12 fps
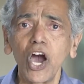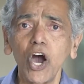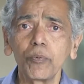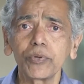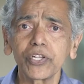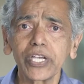
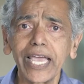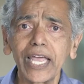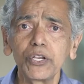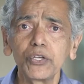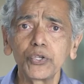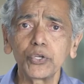How much can
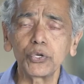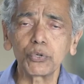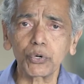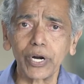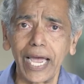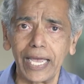you chew
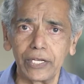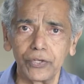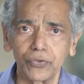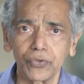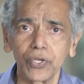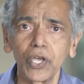
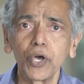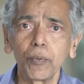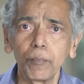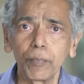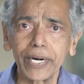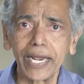rice,
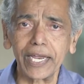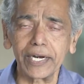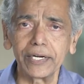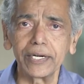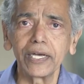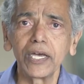
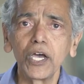bread,